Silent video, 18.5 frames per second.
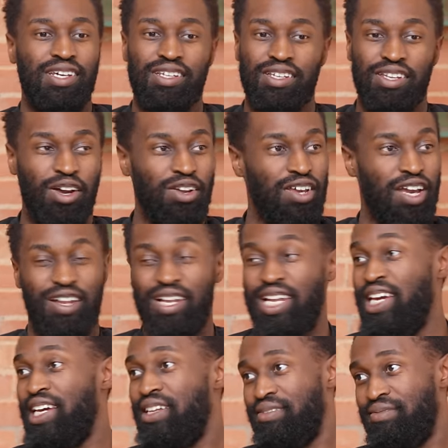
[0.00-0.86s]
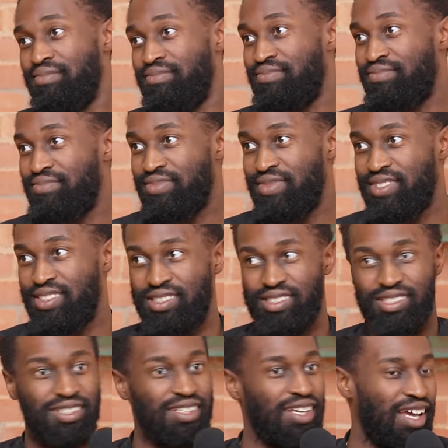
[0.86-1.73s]
Know y'all lit.
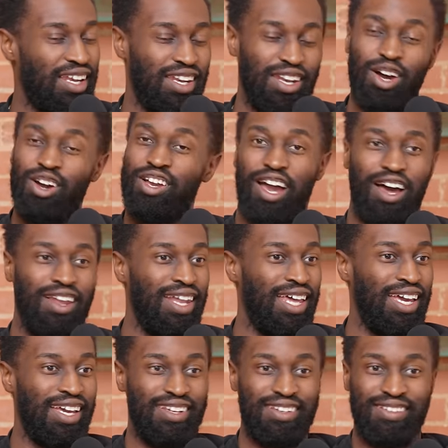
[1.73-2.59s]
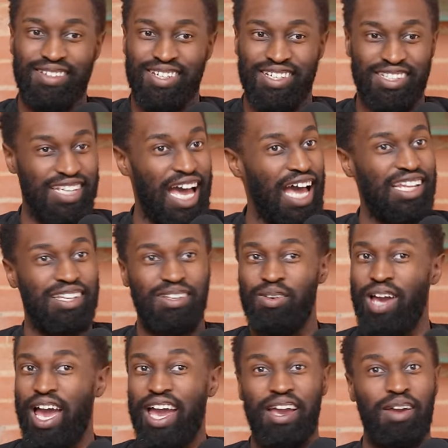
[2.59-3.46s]
Know y'all lit. Because,
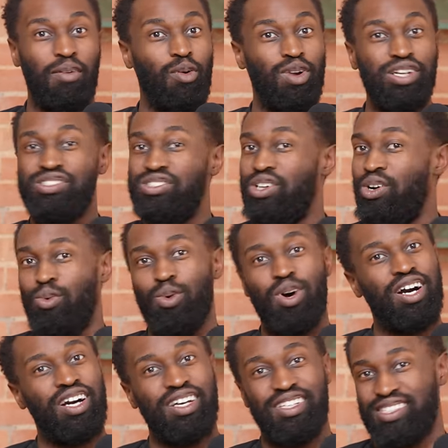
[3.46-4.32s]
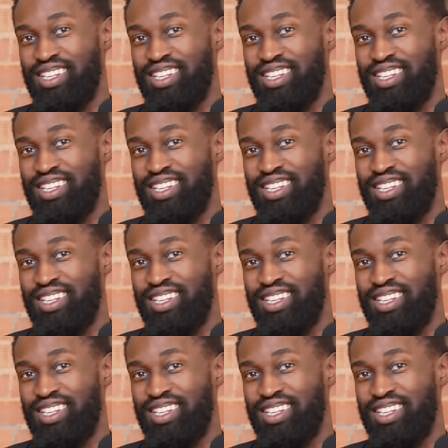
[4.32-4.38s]
we sure was.